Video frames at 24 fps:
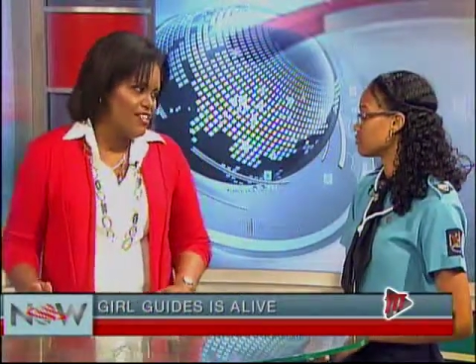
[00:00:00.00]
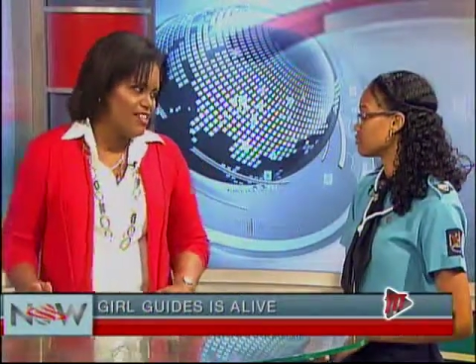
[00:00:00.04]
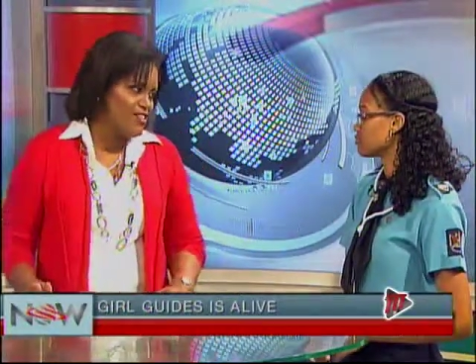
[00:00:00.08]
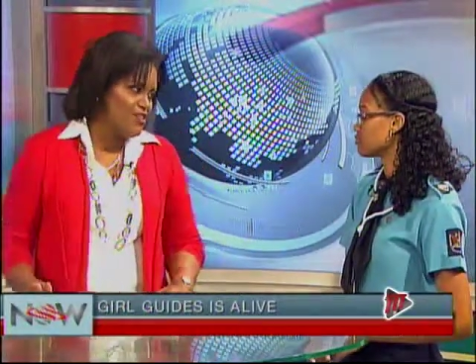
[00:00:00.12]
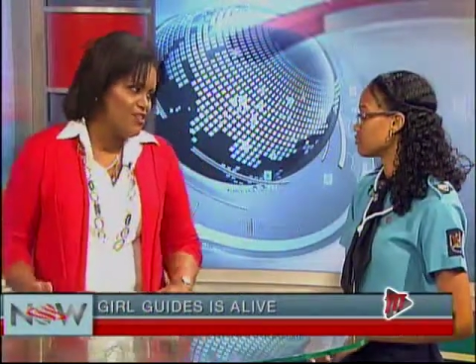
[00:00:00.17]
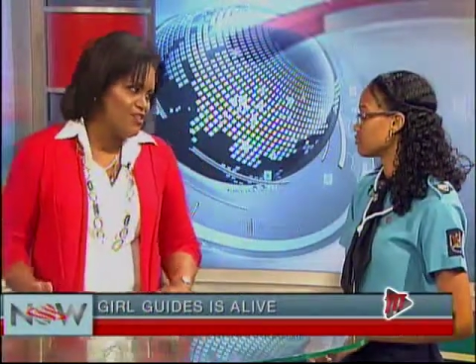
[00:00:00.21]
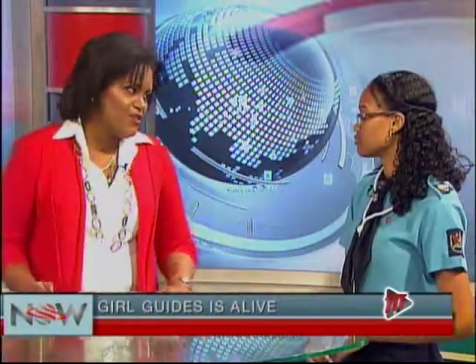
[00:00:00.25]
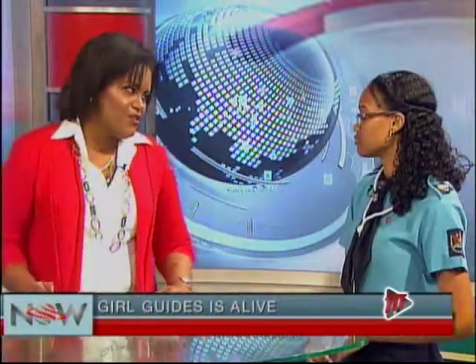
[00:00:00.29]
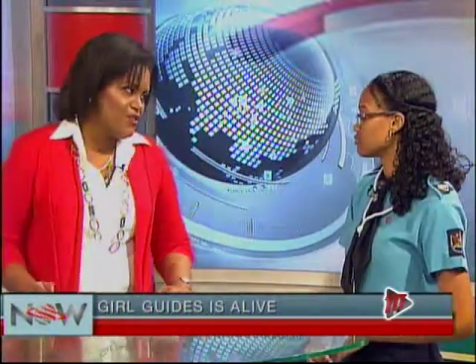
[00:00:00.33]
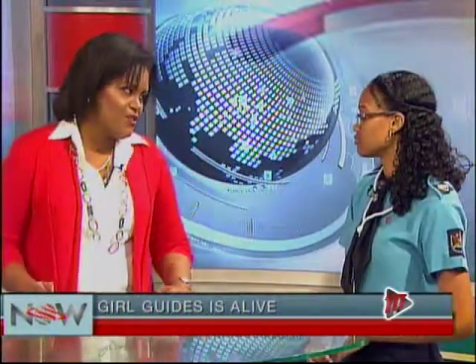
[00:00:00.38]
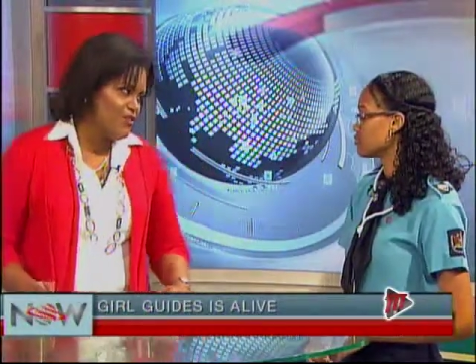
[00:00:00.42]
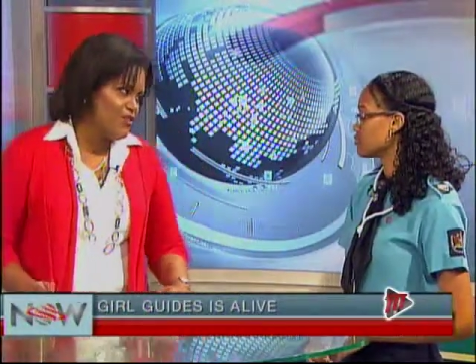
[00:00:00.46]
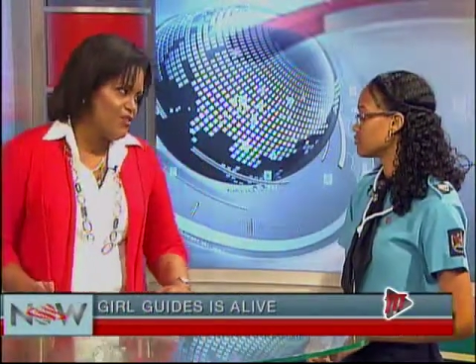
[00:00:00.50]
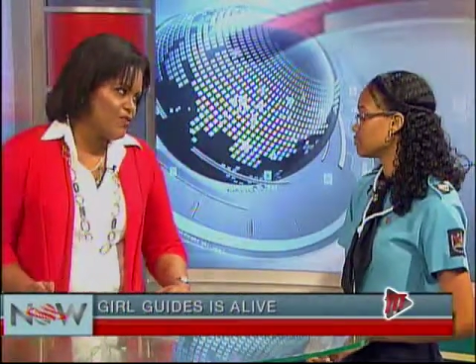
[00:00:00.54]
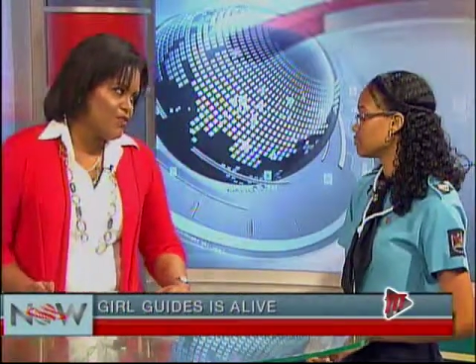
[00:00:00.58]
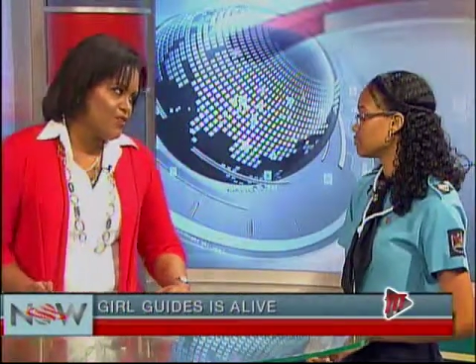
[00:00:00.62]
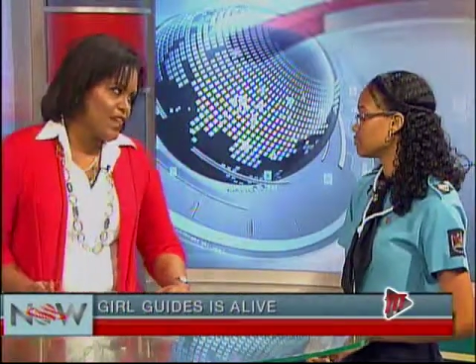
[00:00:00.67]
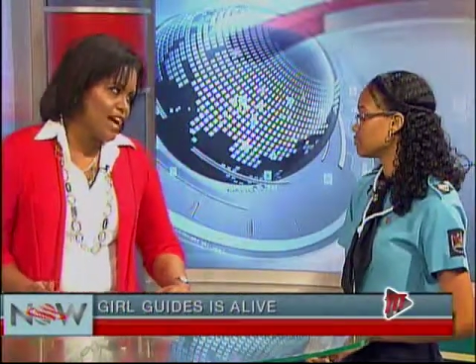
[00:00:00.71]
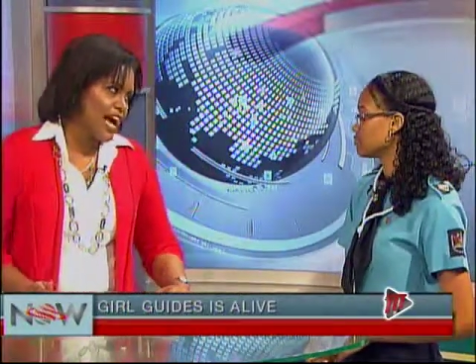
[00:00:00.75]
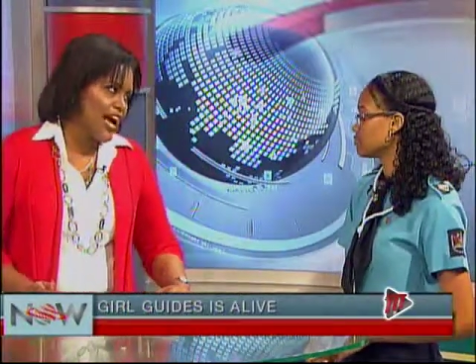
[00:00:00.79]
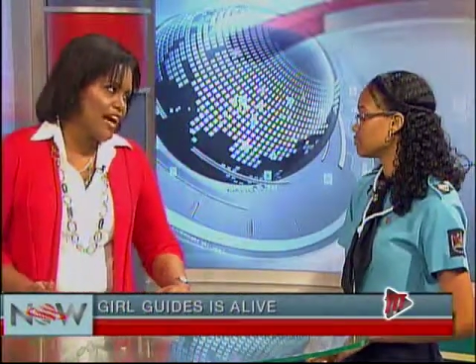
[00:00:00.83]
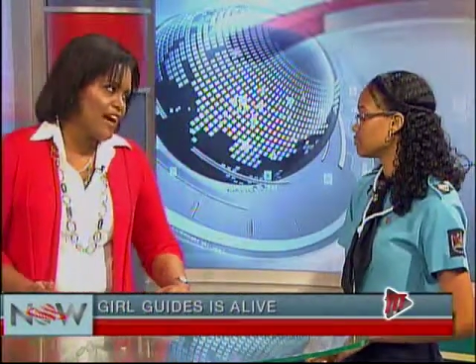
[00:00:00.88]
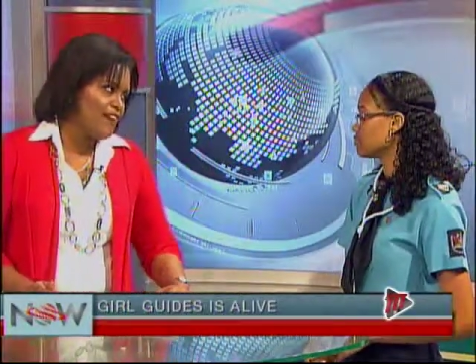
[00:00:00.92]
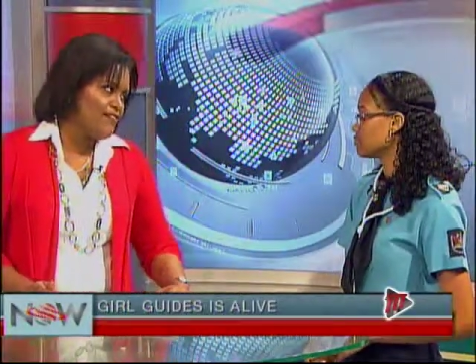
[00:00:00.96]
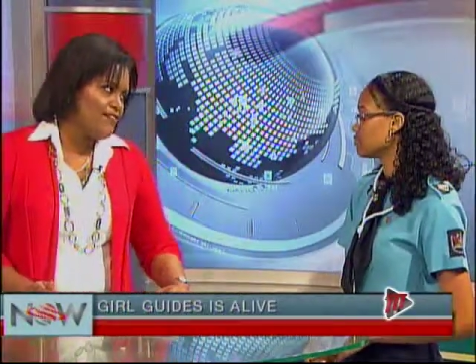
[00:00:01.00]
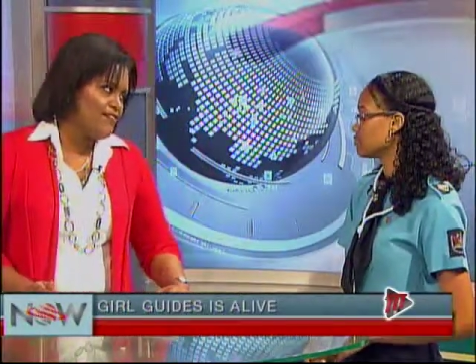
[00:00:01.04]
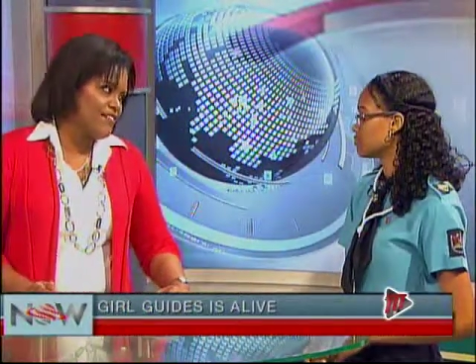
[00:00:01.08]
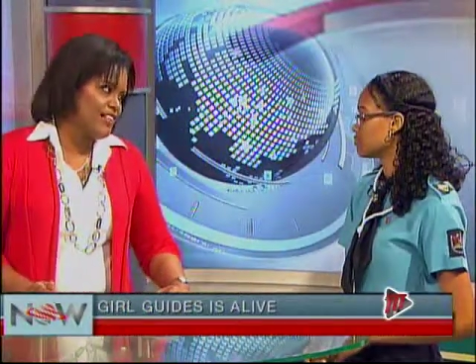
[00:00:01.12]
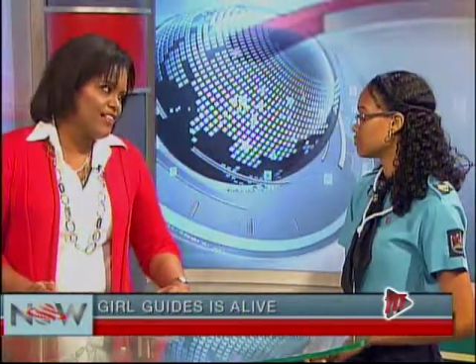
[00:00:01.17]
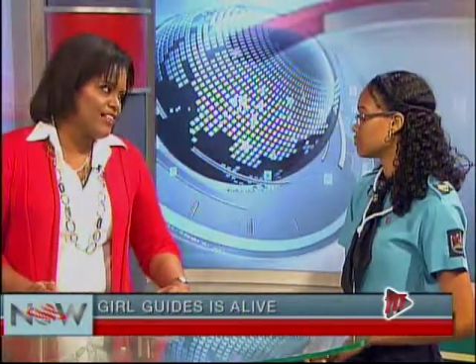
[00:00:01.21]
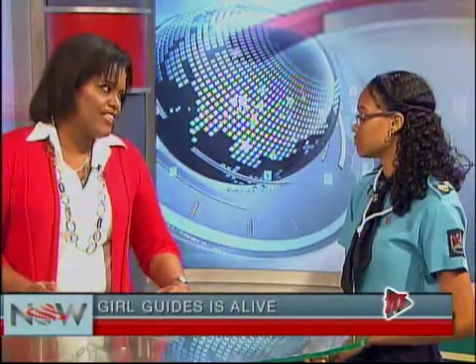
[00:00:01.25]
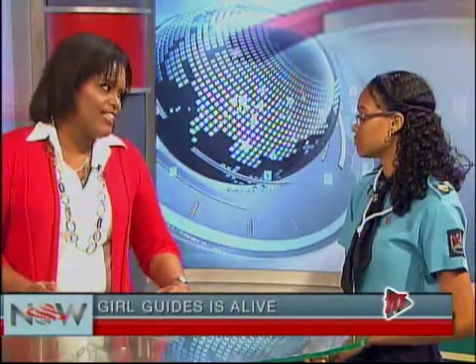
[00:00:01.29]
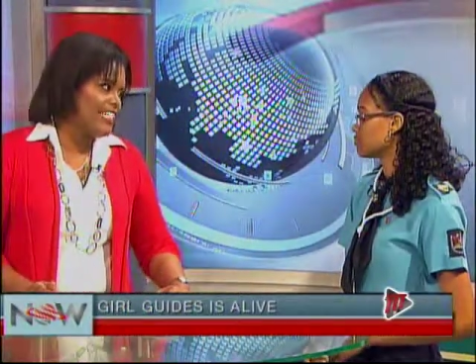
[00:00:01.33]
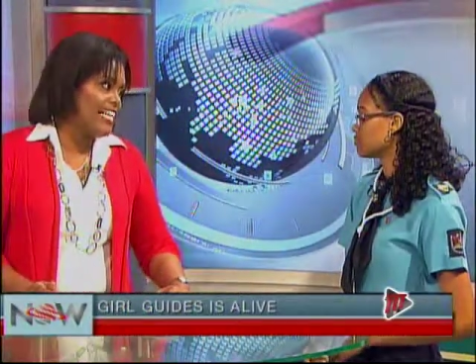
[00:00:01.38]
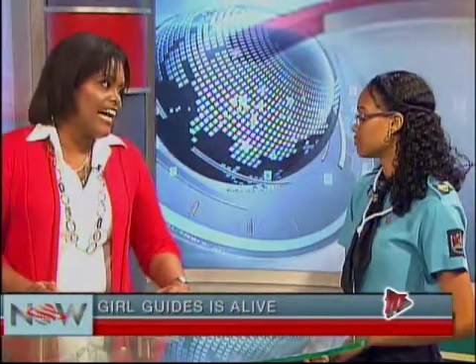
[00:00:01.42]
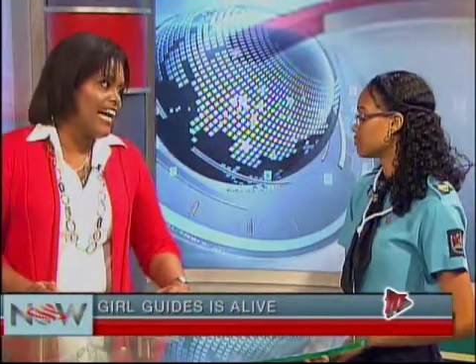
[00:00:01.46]
do you have
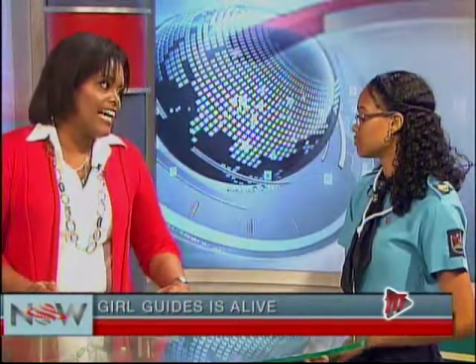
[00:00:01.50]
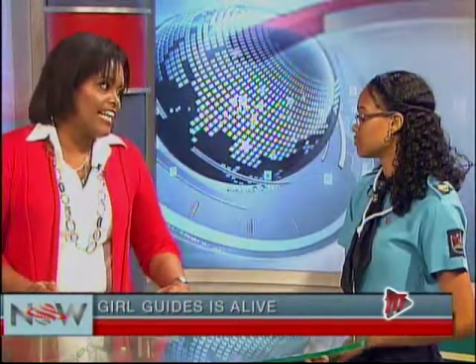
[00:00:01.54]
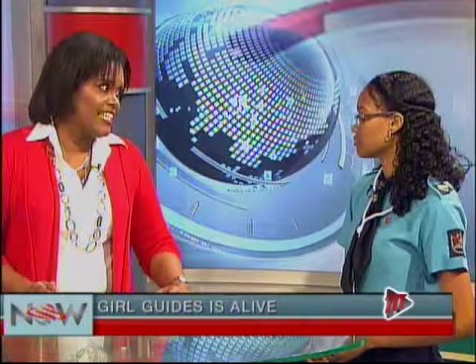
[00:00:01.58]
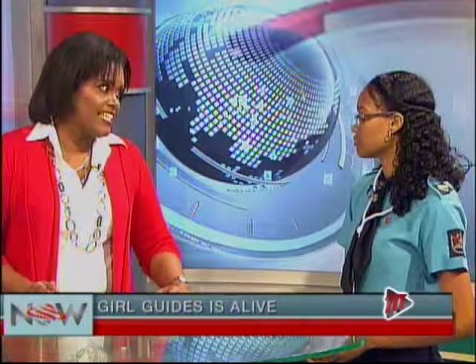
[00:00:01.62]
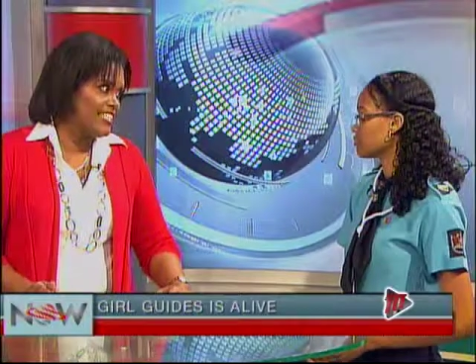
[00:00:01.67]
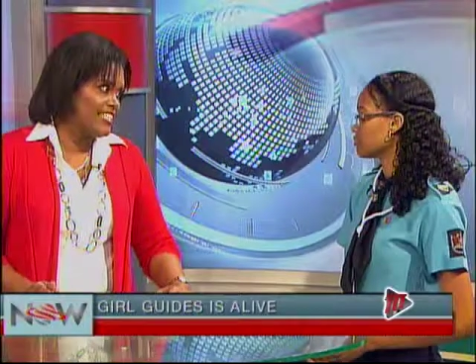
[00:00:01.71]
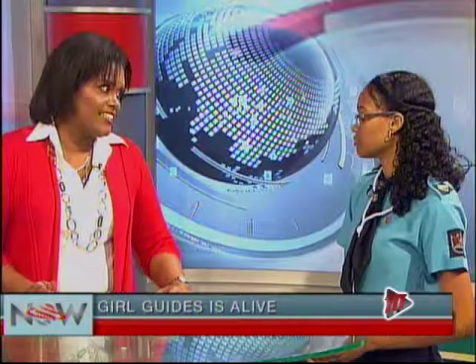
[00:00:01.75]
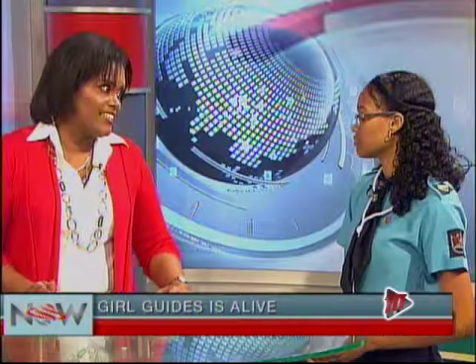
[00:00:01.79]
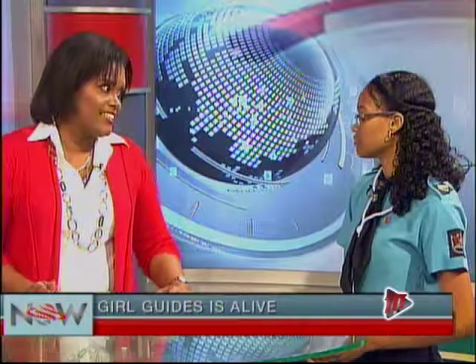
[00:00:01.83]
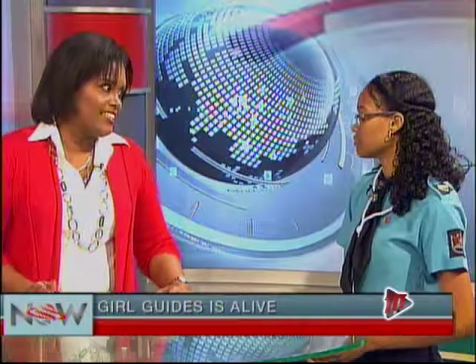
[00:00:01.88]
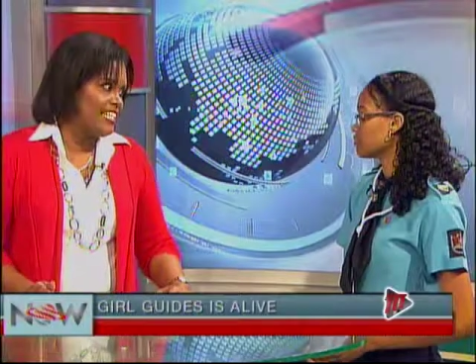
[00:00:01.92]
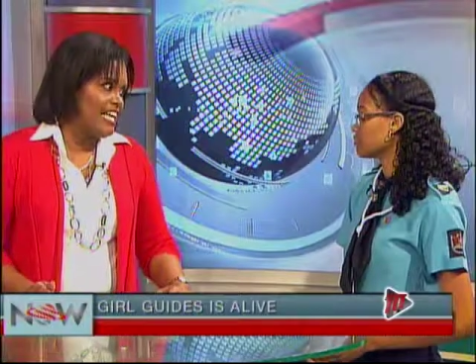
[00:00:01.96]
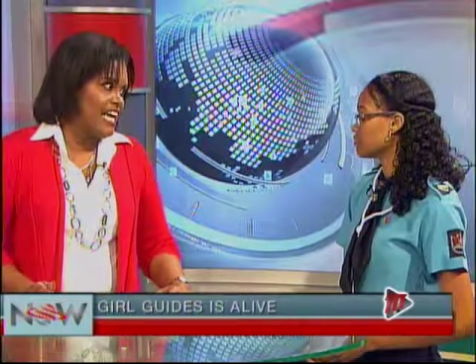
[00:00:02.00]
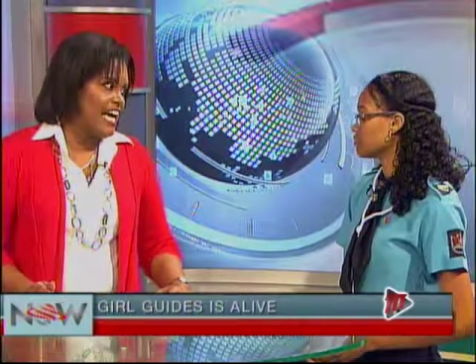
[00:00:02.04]
in guiding,